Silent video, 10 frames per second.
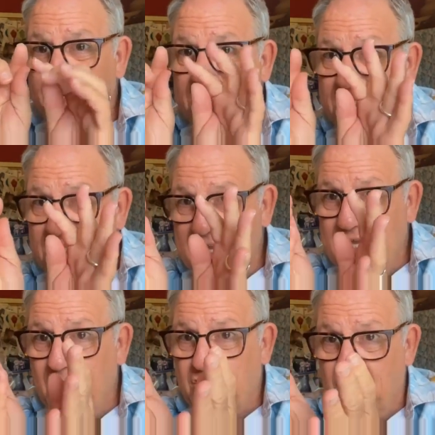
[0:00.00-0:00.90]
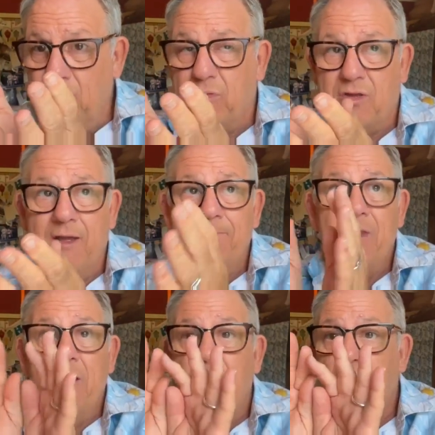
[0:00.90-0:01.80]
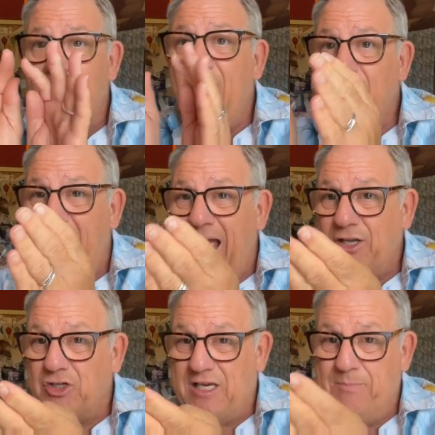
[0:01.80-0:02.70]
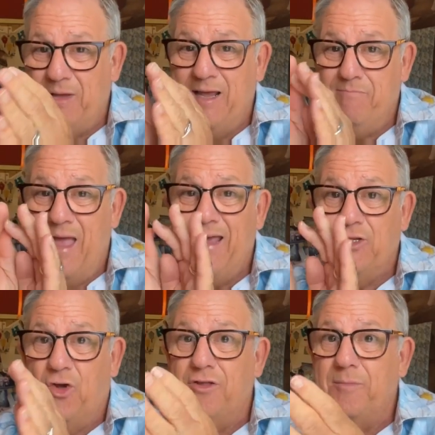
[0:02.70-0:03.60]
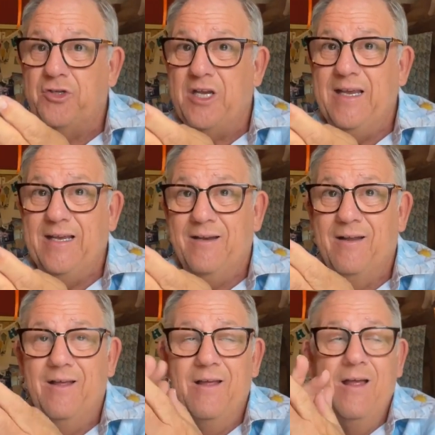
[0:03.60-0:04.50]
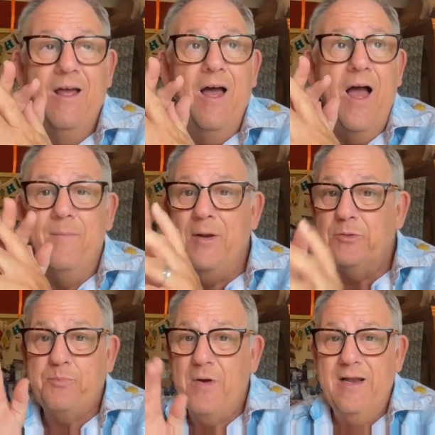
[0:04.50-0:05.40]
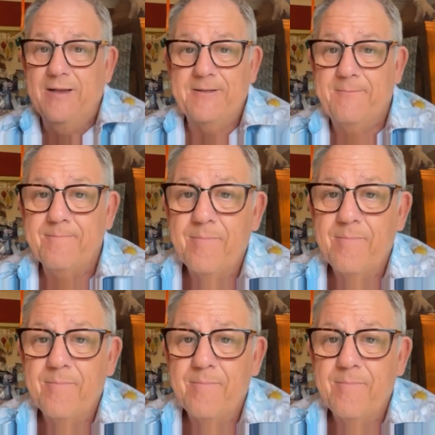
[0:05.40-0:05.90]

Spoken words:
And you see your tooth, your crown actually being made on the machine. I mean, it was brilliant.